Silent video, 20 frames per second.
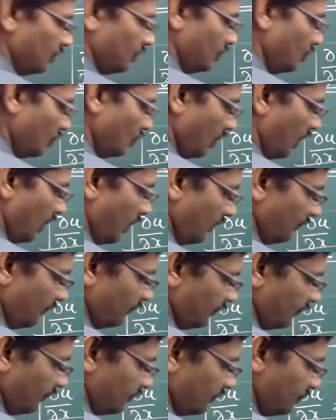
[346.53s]
U
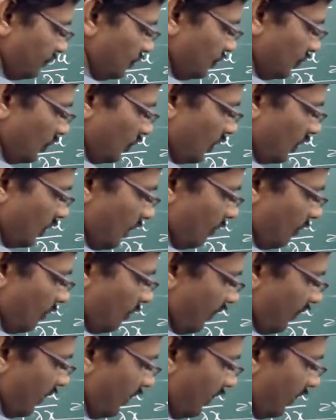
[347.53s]
of 0 comma
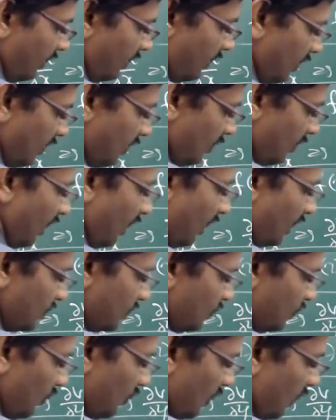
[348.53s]
y minus
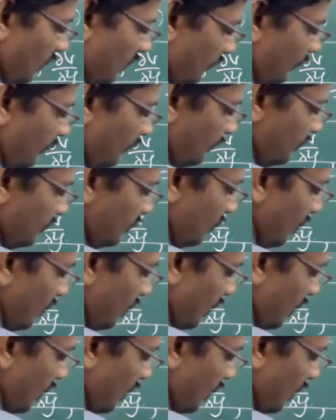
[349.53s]
u of 0